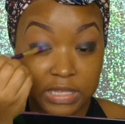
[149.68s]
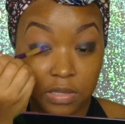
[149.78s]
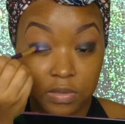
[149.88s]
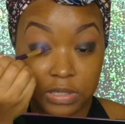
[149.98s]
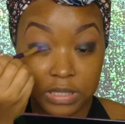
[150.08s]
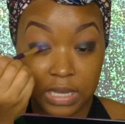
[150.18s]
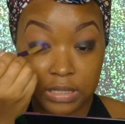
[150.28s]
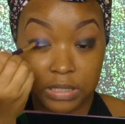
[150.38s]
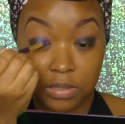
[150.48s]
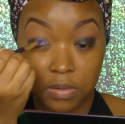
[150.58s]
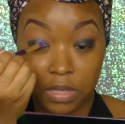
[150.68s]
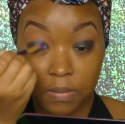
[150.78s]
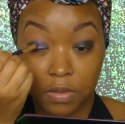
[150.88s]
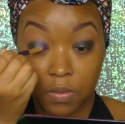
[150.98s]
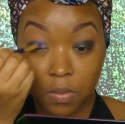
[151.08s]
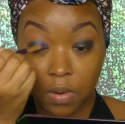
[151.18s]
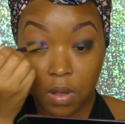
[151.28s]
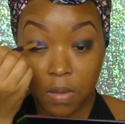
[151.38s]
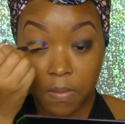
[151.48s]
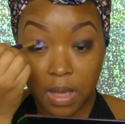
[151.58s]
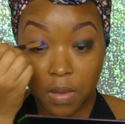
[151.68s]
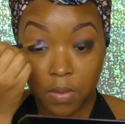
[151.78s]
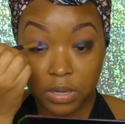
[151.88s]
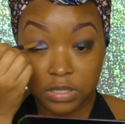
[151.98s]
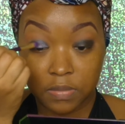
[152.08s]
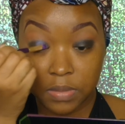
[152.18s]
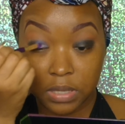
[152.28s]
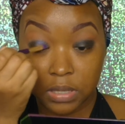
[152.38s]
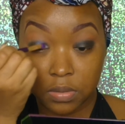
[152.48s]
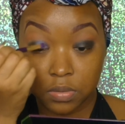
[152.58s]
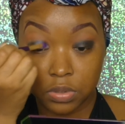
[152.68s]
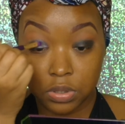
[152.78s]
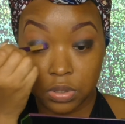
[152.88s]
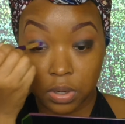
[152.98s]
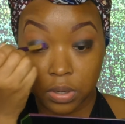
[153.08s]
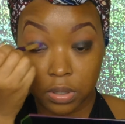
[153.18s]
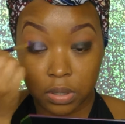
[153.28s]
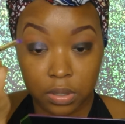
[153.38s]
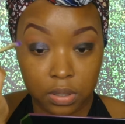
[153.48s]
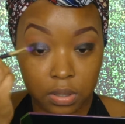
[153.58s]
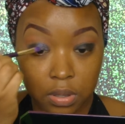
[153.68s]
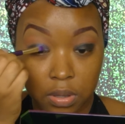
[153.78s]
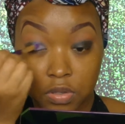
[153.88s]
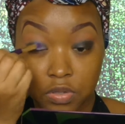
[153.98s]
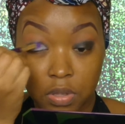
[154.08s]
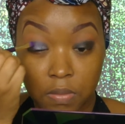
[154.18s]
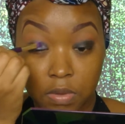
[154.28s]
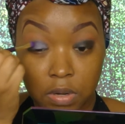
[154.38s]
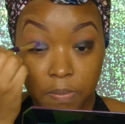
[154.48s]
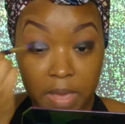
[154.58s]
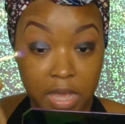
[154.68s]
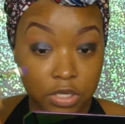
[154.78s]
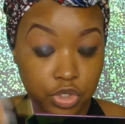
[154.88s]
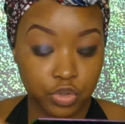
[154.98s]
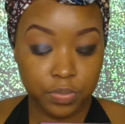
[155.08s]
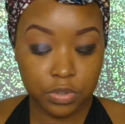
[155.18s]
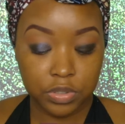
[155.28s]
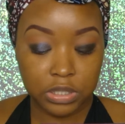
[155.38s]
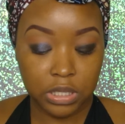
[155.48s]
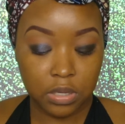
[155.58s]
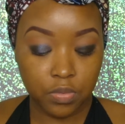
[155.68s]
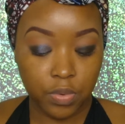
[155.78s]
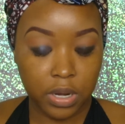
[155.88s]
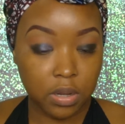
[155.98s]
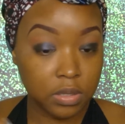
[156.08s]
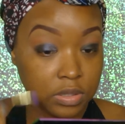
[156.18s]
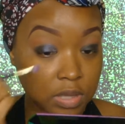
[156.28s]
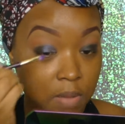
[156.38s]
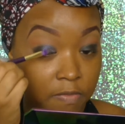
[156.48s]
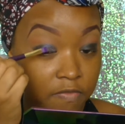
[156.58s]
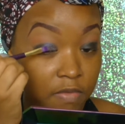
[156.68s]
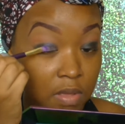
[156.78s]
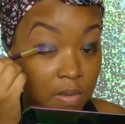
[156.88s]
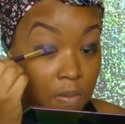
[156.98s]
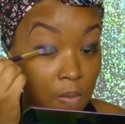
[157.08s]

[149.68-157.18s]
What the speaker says: still sexy, don't get me wrong, but I want it to be a little dark. So I'm gonna pack Jupiter Sand right on top of it.